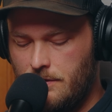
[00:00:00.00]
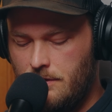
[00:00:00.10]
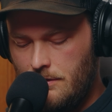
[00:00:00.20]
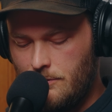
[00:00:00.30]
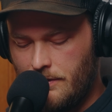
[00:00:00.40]

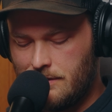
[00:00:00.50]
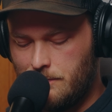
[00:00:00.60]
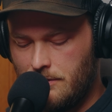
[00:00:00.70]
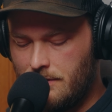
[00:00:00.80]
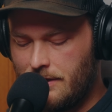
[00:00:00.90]
you
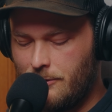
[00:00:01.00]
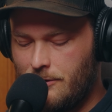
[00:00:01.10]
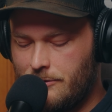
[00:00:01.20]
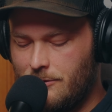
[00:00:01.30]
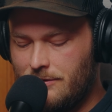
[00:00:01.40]
explore and
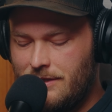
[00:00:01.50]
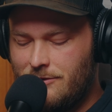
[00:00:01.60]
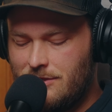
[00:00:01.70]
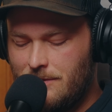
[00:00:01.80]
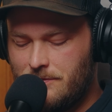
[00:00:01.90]
grow your
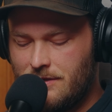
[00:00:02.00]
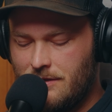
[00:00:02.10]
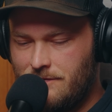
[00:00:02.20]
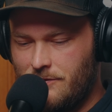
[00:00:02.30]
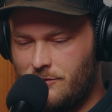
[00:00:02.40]
leadership
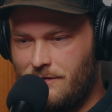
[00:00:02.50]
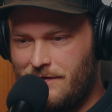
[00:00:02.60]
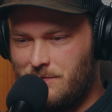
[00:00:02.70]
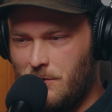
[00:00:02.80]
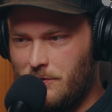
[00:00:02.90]
skills for
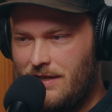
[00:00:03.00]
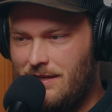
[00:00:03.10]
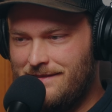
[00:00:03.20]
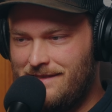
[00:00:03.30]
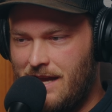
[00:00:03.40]
service both
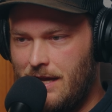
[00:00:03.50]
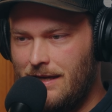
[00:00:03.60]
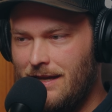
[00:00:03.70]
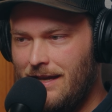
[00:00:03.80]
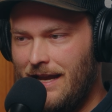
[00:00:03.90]
inside
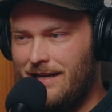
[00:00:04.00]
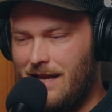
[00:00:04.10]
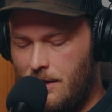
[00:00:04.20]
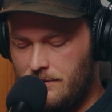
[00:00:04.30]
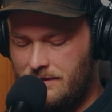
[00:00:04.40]
and
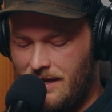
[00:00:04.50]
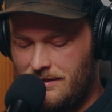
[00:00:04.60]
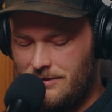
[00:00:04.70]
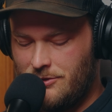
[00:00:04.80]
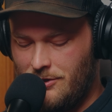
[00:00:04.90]

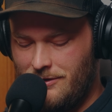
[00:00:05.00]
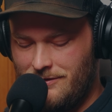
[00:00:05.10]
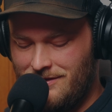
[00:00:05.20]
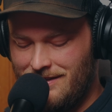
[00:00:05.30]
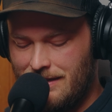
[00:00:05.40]
outside the
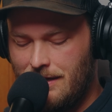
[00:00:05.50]
church.